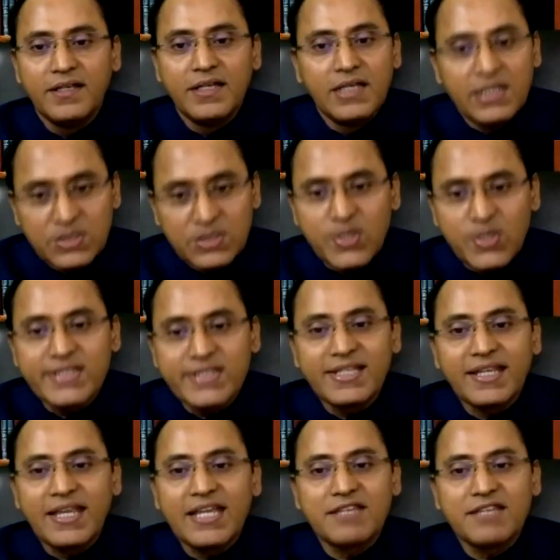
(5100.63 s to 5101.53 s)
So is the
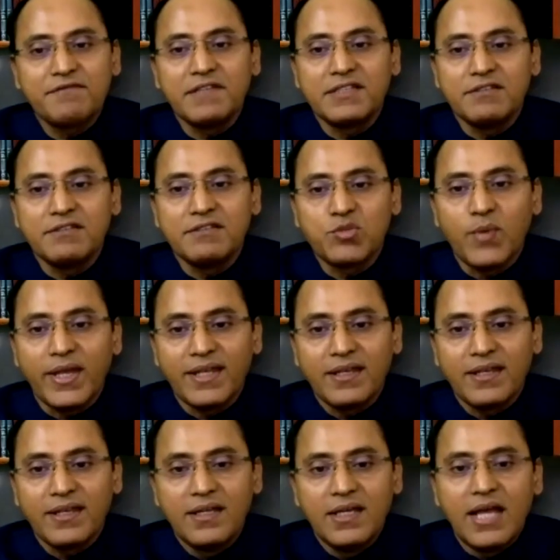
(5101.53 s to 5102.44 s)
case with this one.
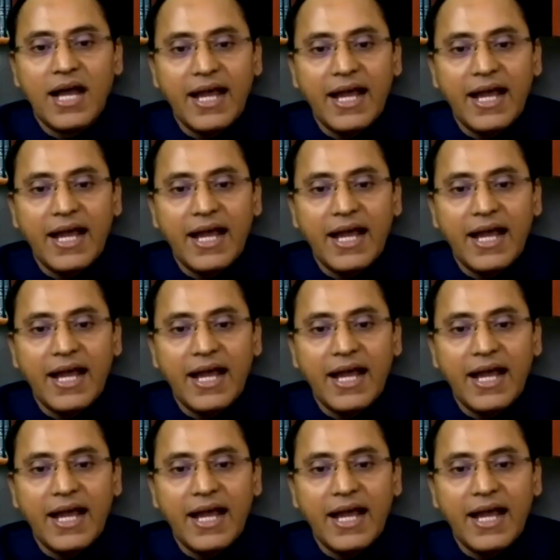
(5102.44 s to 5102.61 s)
I